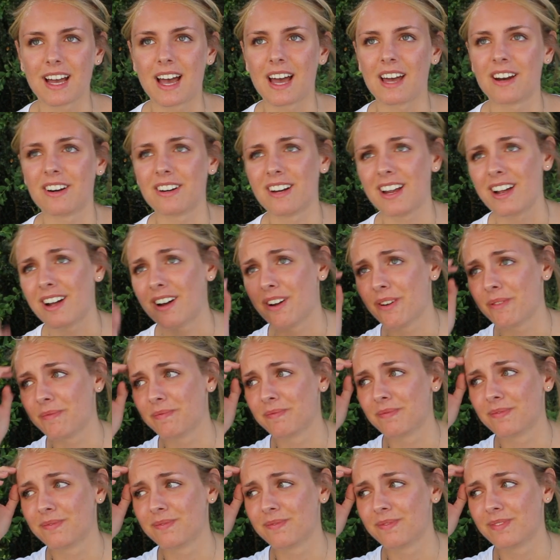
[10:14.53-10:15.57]
I don't know.
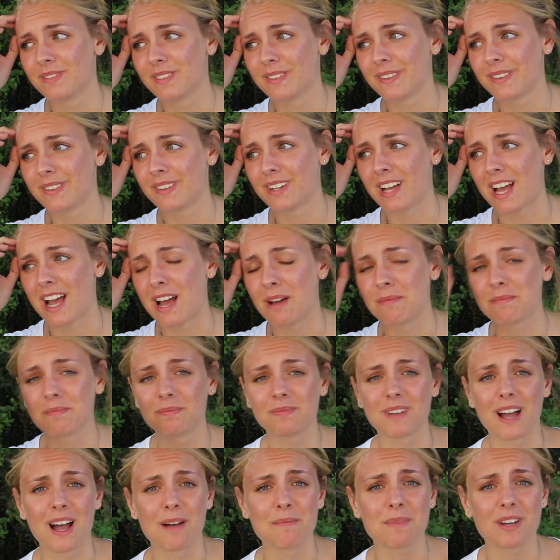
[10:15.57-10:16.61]

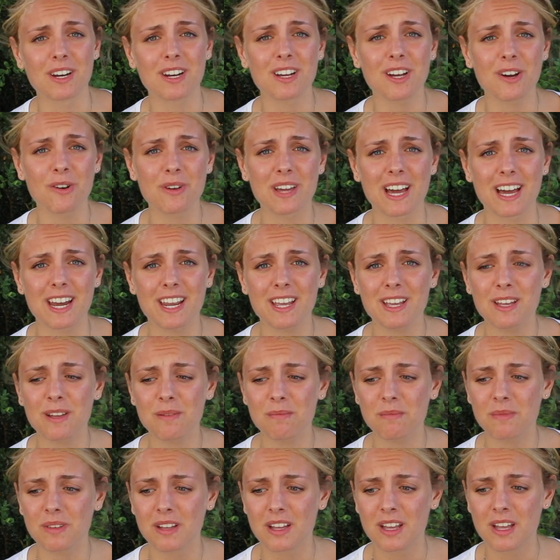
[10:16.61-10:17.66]
I'm gonna go get
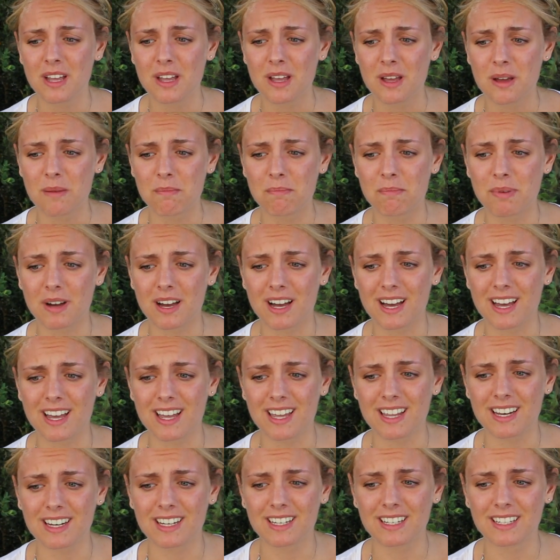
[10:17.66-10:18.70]
him,
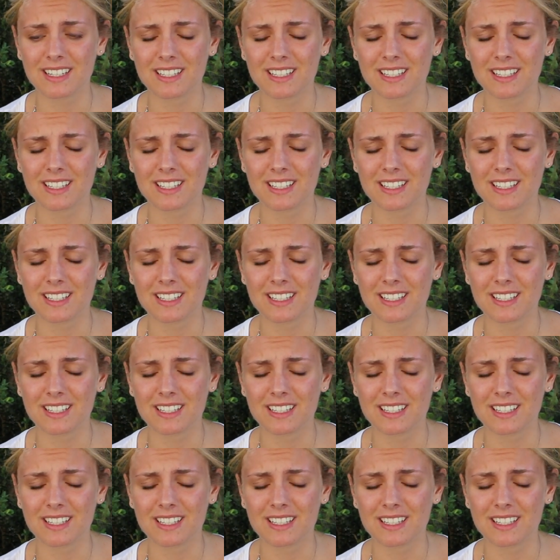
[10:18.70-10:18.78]
but